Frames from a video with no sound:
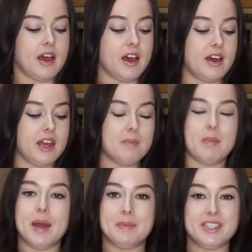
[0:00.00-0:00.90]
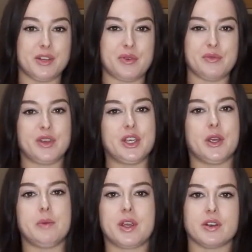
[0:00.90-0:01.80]
It might be different for
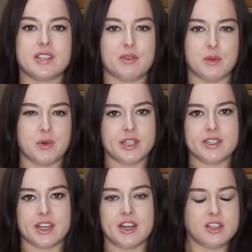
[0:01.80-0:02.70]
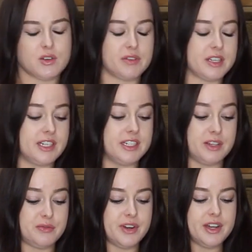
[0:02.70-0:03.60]
you because everybody's skin is obviously
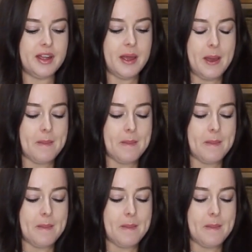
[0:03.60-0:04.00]
different,